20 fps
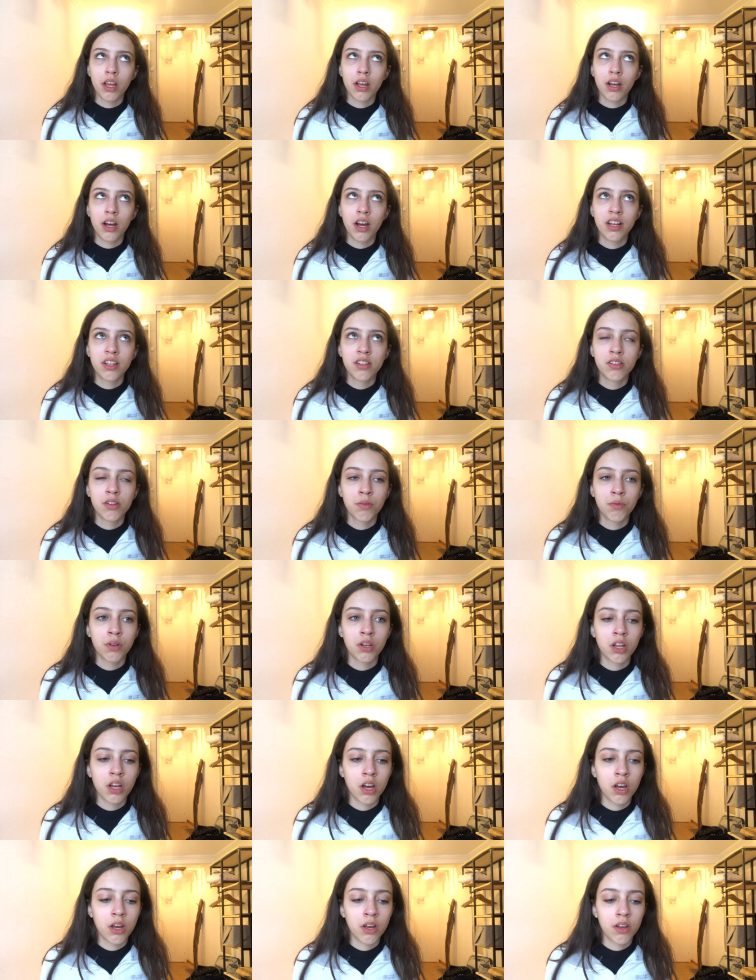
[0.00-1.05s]
Like, I don't want
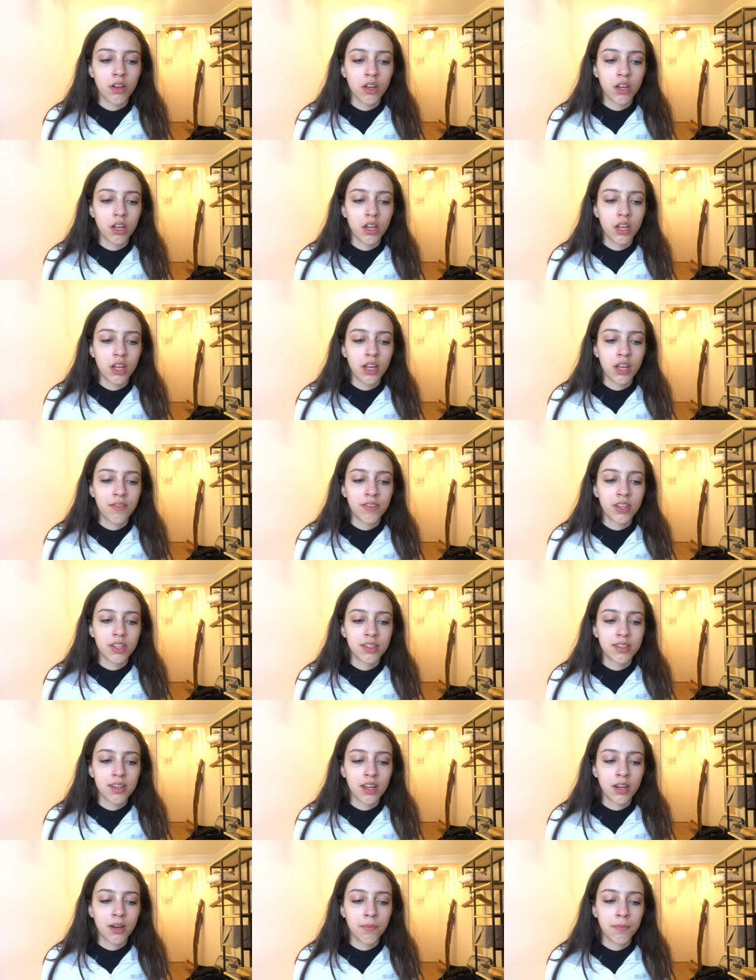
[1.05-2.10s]
to go if
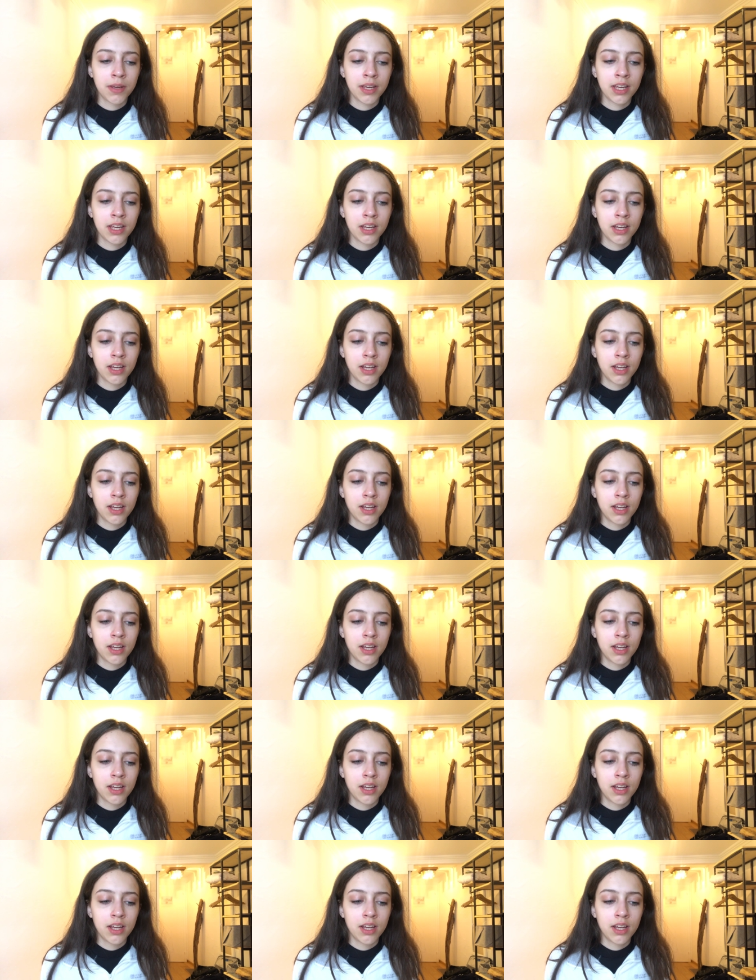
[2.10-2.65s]
there's going to be